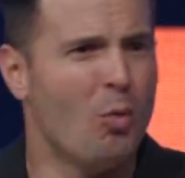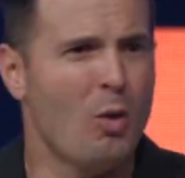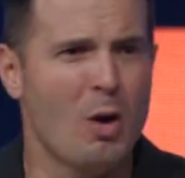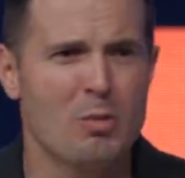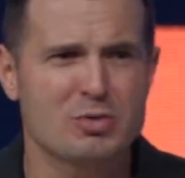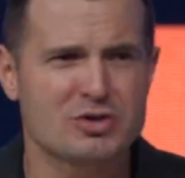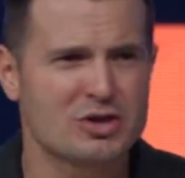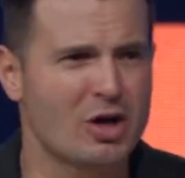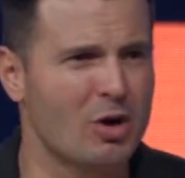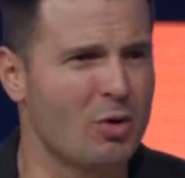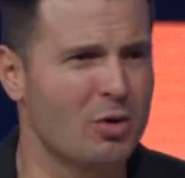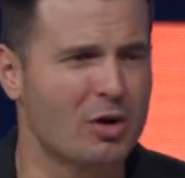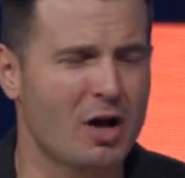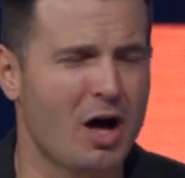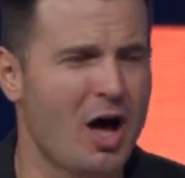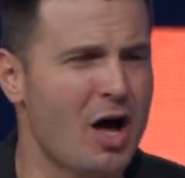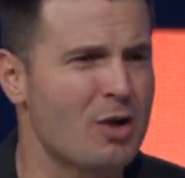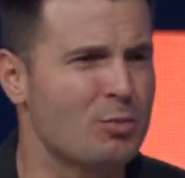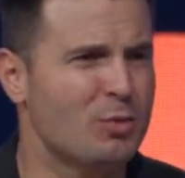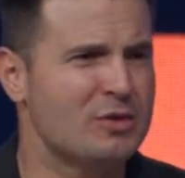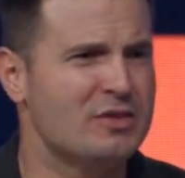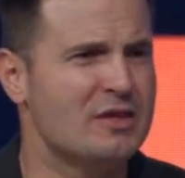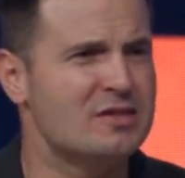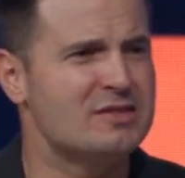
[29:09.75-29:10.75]
what was going
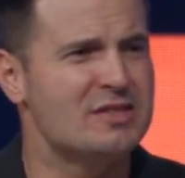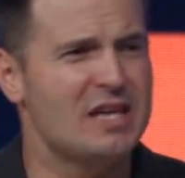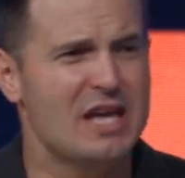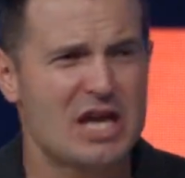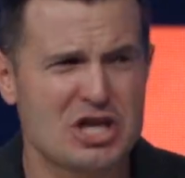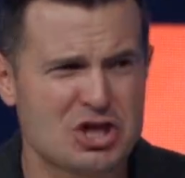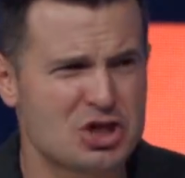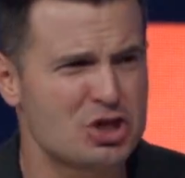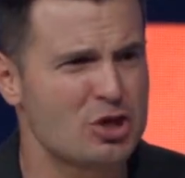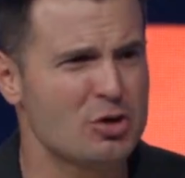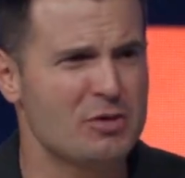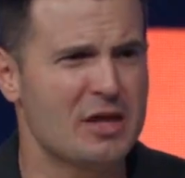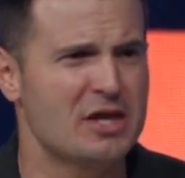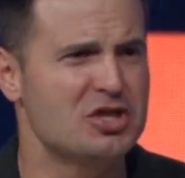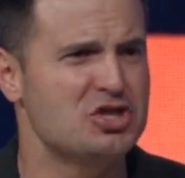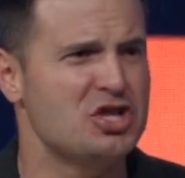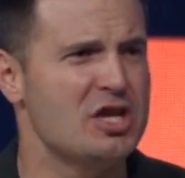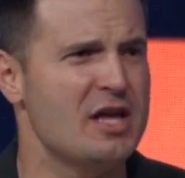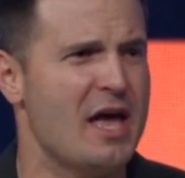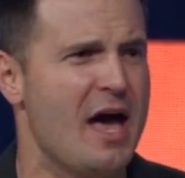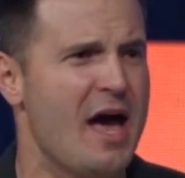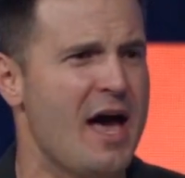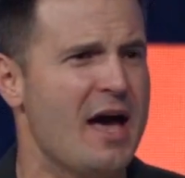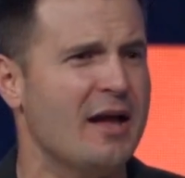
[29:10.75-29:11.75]
on with this issue that
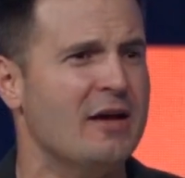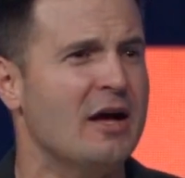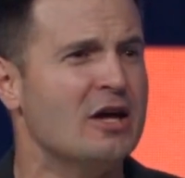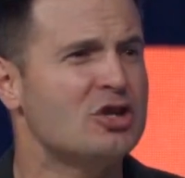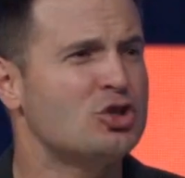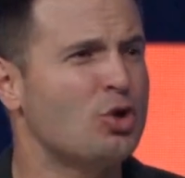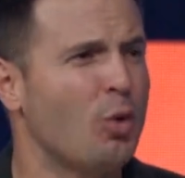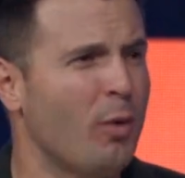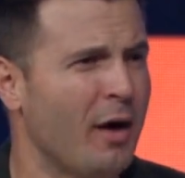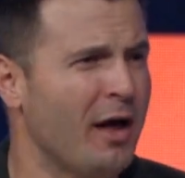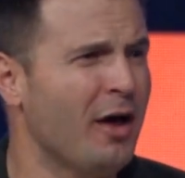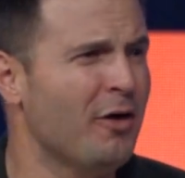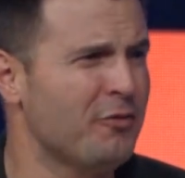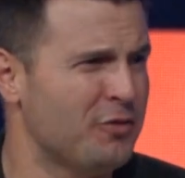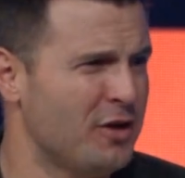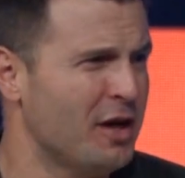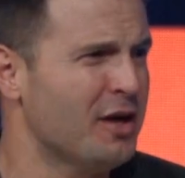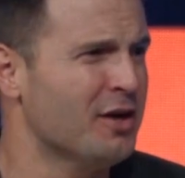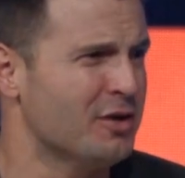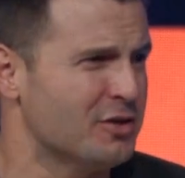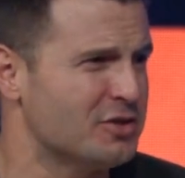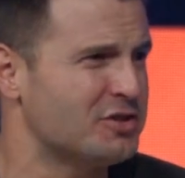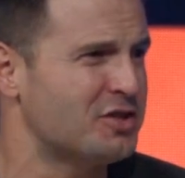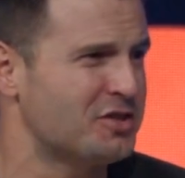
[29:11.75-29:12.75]
she had. 12
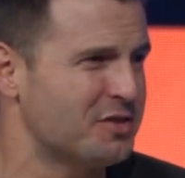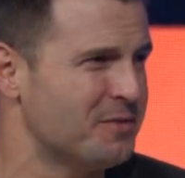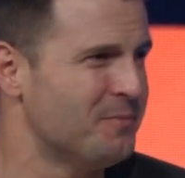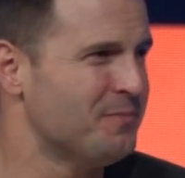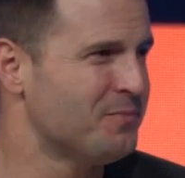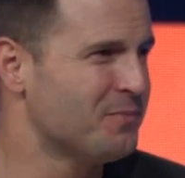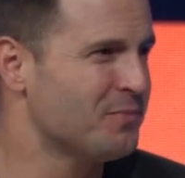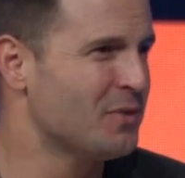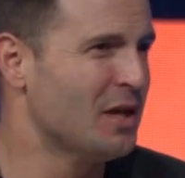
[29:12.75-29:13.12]
years.